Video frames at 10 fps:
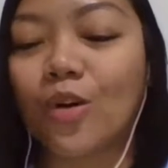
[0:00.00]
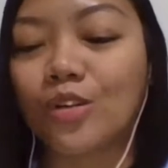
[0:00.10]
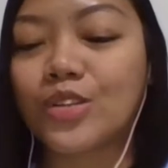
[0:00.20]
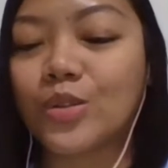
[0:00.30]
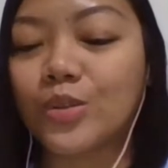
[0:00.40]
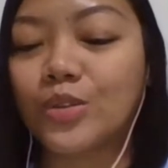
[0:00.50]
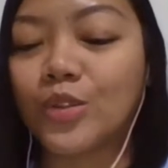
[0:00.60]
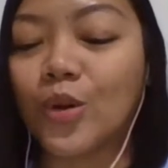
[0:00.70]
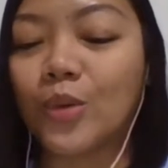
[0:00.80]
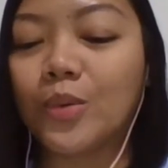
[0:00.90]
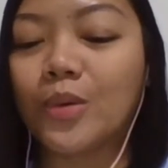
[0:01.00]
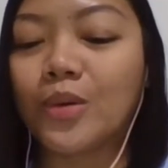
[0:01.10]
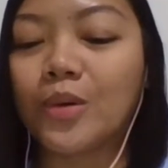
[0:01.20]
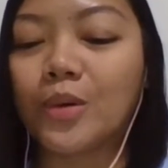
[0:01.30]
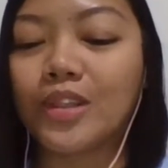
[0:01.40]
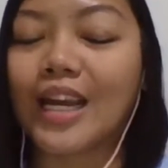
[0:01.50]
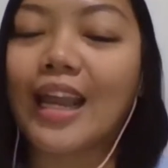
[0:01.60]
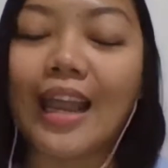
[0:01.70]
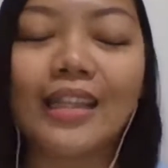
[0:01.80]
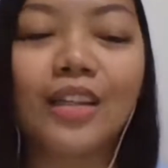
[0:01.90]
also know the
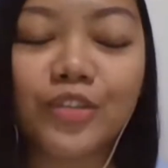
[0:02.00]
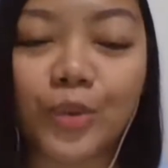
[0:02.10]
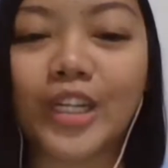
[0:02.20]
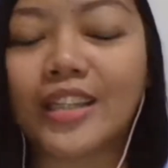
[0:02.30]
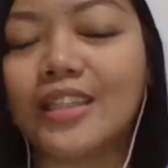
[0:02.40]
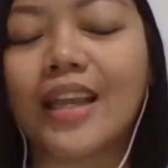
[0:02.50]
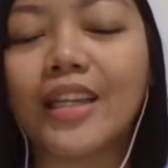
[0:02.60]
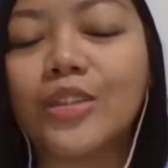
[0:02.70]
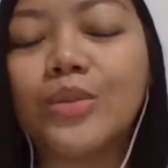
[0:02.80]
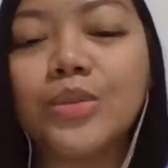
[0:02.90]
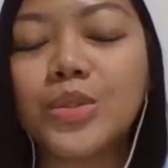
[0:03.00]
kind of work that I do.